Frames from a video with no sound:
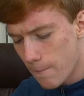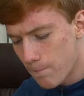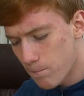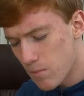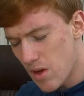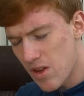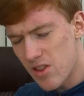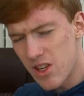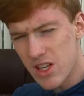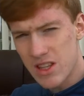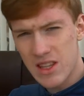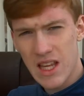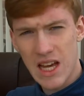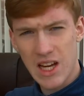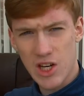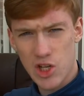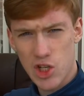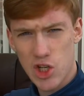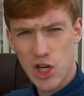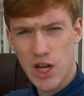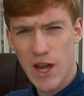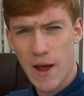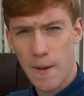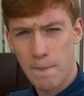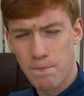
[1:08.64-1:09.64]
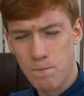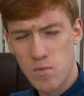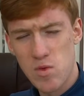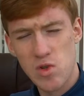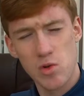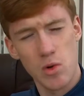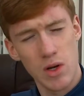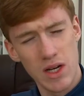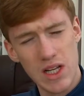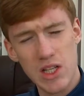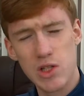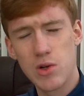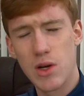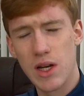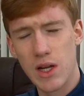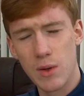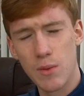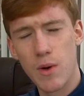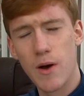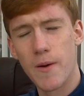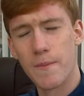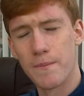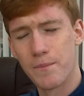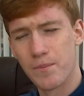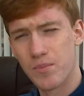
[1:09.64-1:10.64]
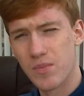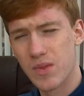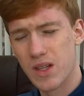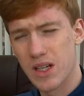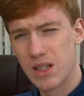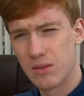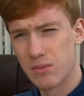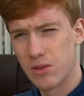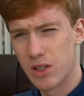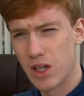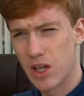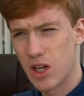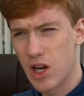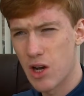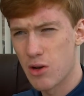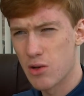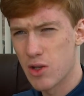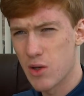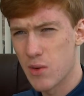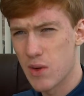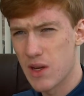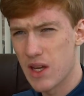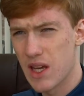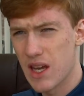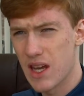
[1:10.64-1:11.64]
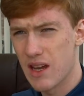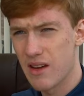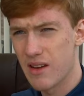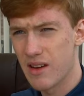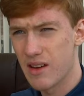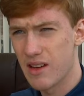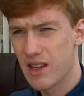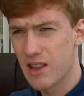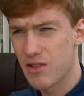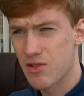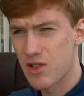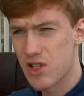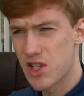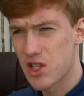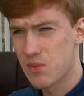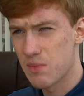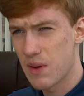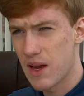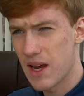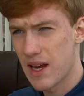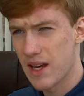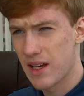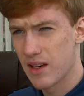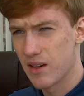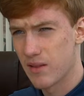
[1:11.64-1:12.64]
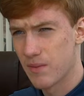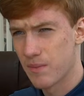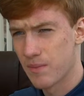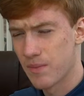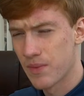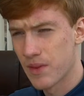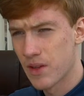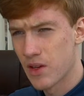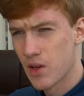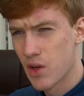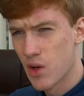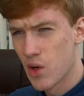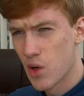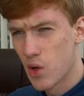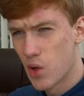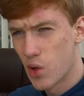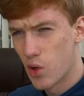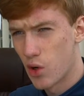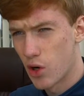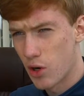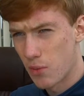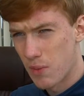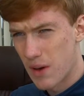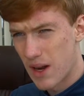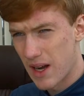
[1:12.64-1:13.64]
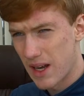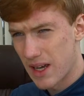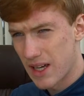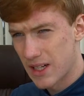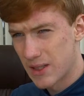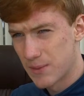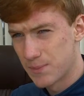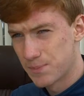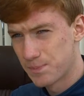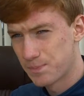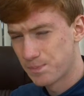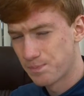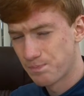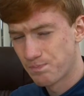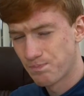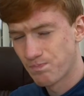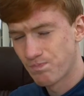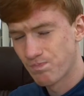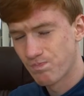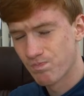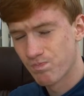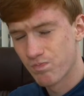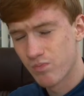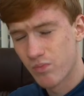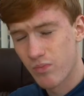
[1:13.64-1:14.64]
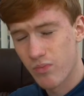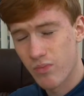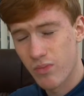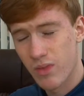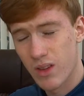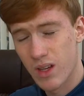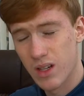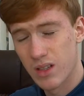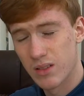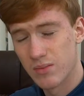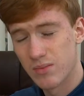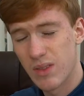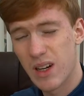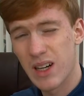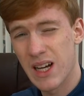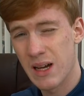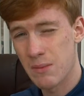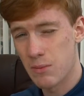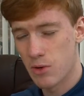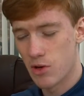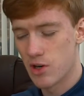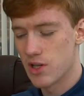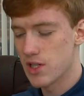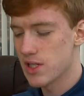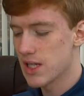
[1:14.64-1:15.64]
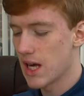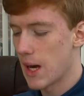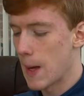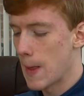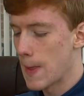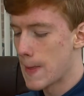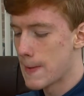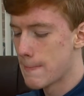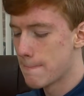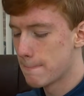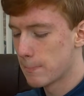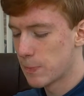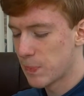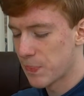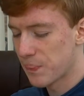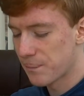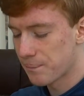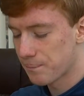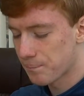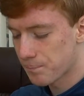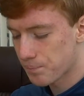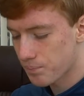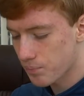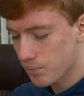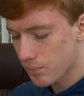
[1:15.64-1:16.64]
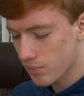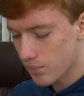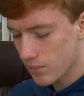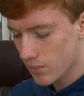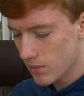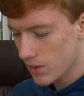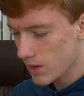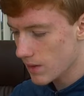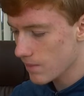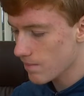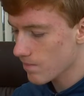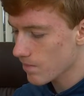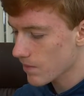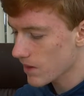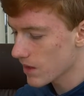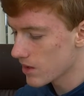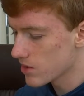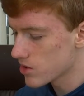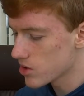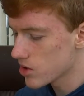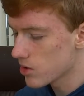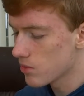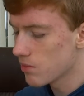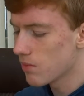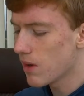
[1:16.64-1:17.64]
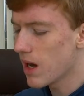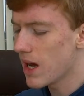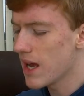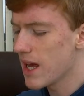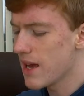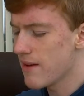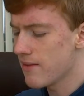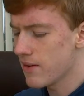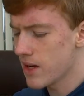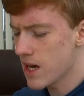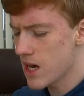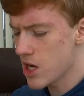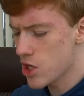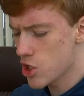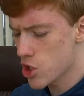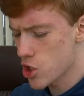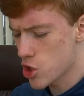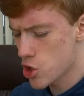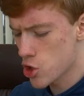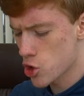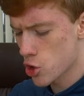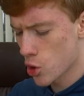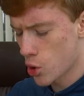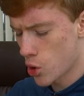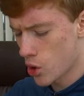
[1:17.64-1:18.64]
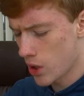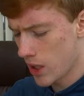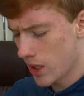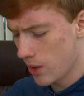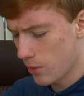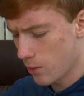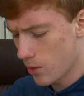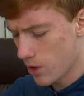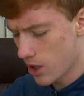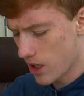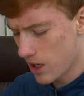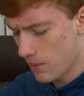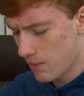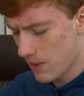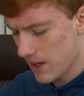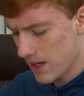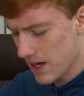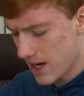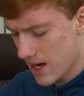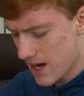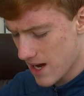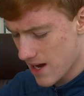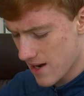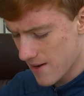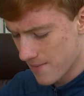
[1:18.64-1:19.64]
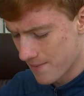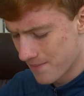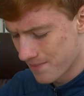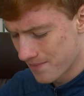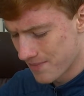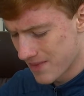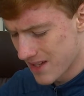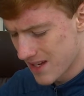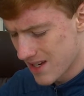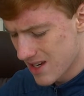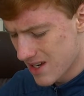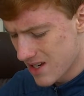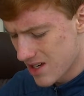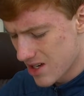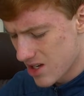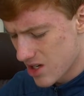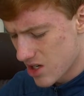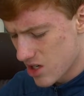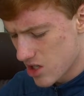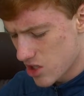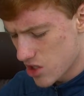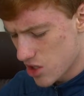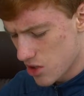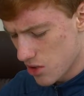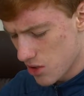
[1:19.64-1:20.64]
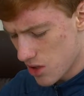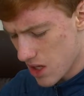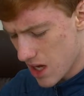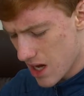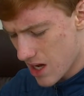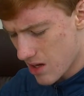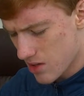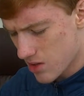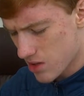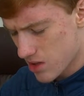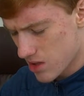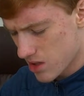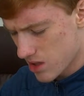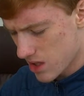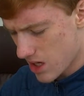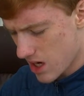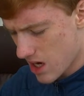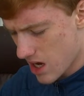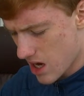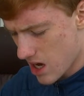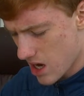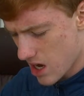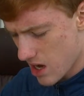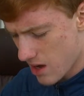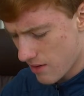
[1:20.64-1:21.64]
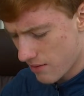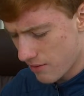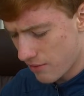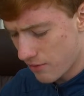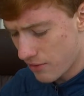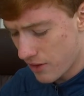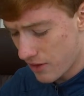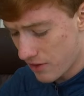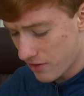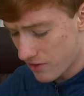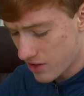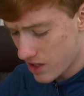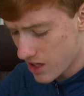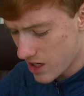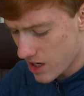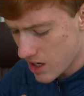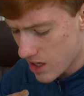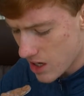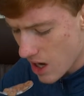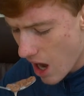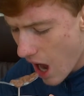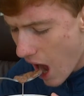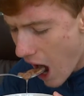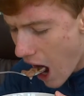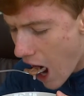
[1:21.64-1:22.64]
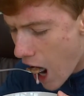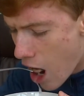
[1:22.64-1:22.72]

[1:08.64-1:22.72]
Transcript: I think next year, 2021, I'm going to go do a year either in Spain or America. I'll get more into that. So my aviation story, where it began, 2015